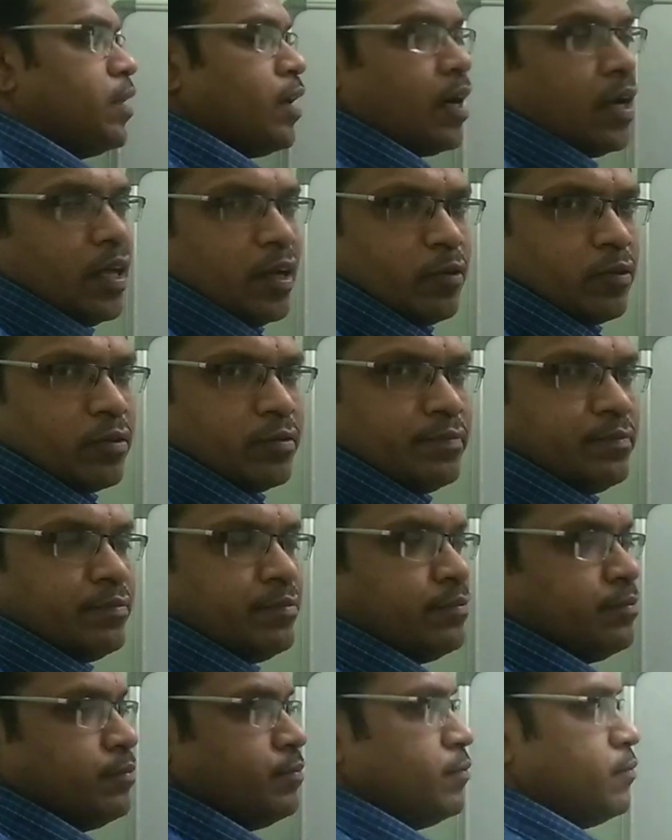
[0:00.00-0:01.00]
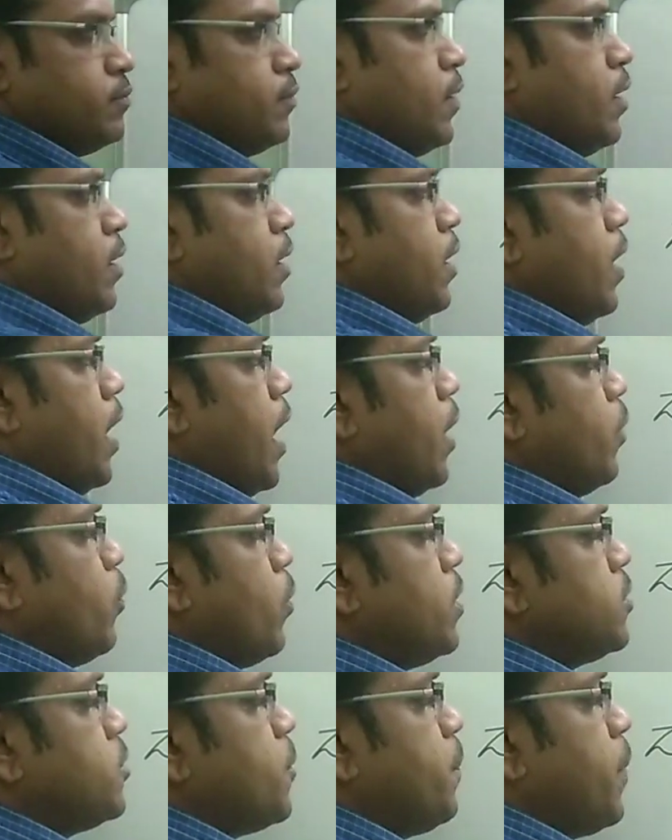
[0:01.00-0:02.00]
Zener diode. And
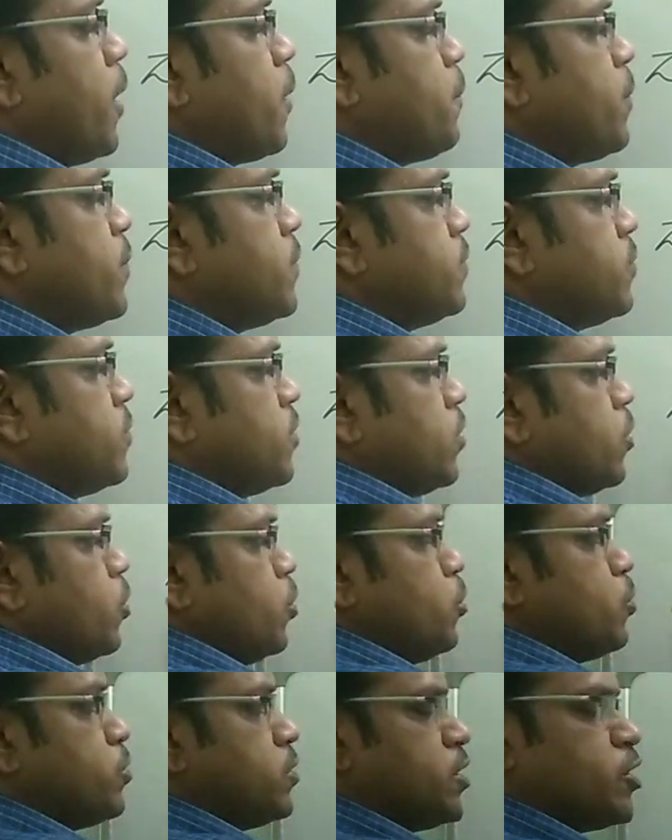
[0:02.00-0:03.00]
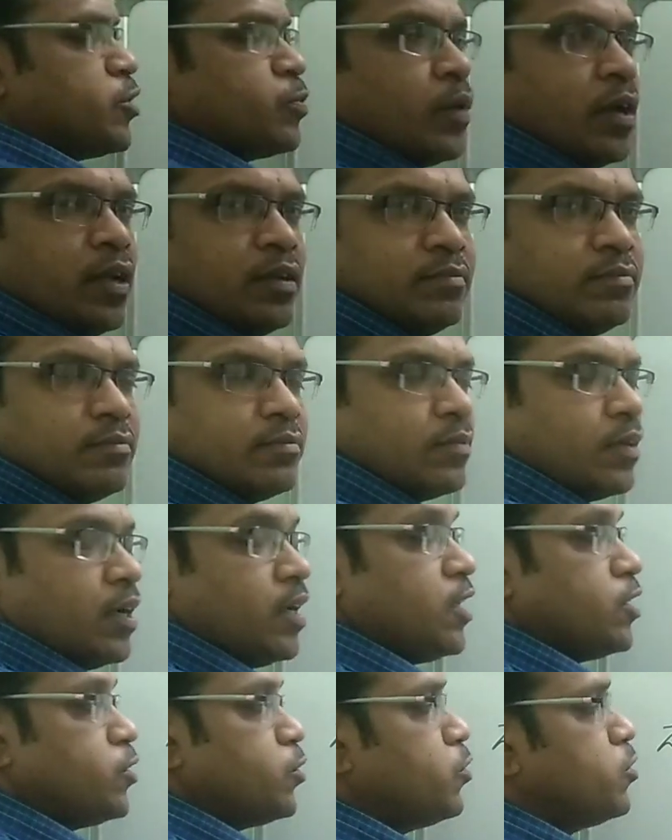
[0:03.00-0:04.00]
what is the purpose to use this one?
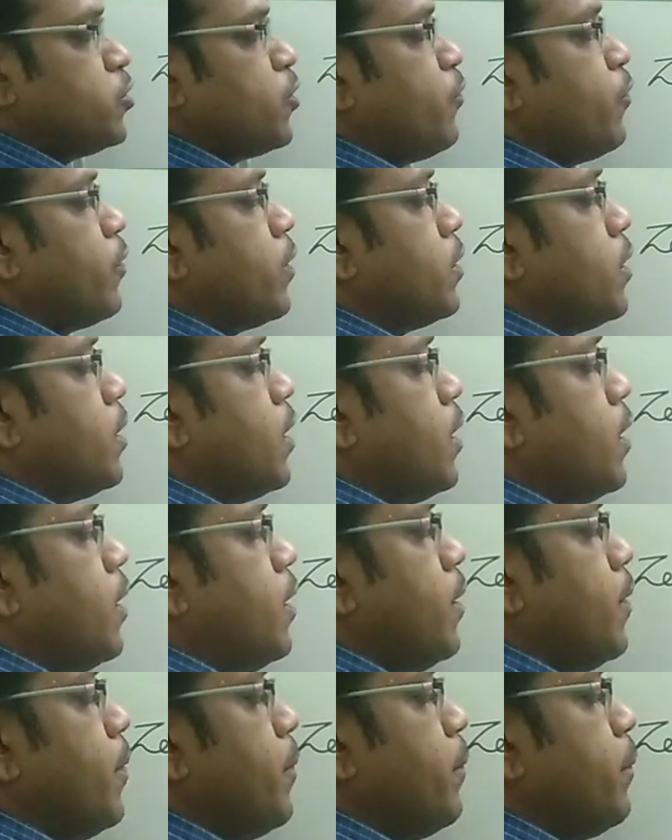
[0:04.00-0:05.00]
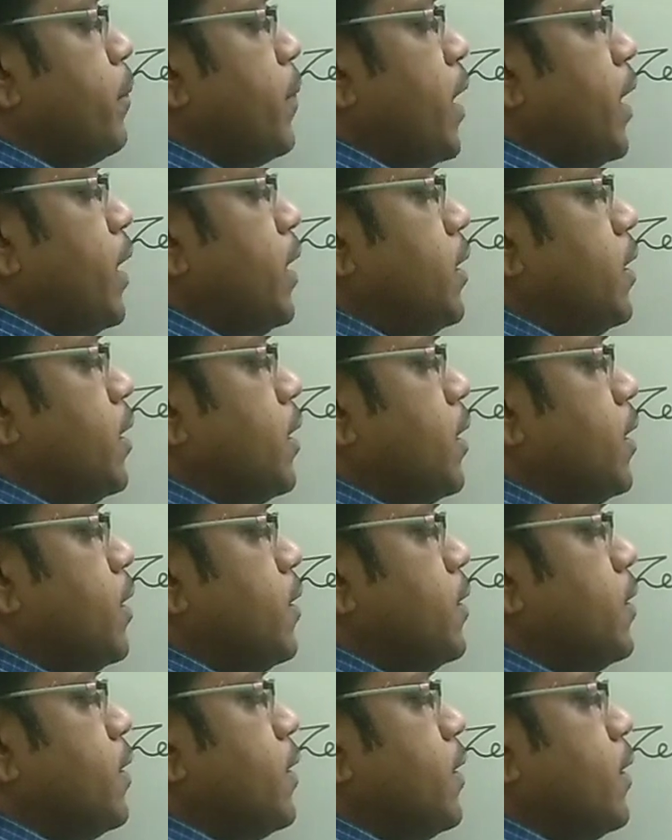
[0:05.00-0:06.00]
It is used for the
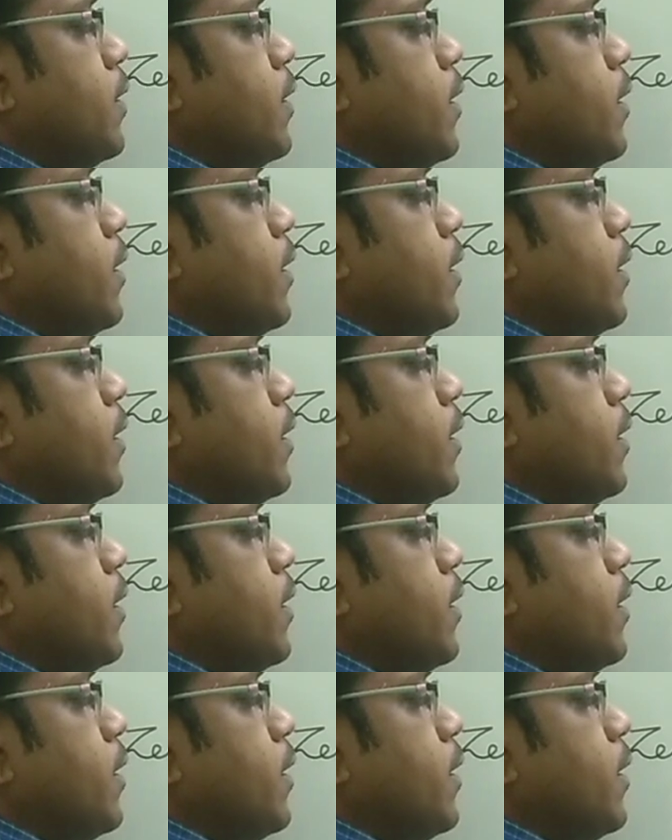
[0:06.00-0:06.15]
main